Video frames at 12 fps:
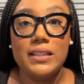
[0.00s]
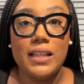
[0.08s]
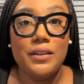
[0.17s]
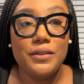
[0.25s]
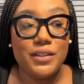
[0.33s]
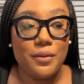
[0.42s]

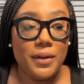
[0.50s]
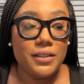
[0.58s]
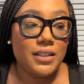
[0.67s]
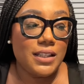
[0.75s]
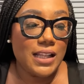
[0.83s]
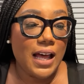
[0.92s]
Thank you so much
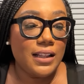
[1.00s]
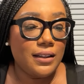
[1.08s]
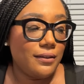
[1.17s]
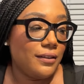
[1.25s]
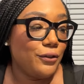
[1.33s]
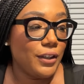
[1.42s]
because I
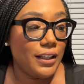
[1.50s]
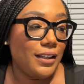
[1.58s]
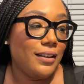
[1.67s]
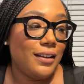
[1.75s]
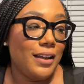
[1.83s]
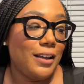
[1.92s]

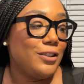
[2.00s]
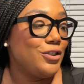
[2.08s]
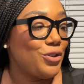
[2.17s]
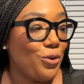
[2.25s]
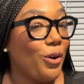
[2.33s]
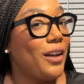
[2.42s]
really
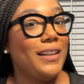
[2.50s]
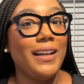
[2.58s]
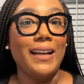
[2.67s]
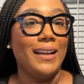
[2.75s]
enjoyed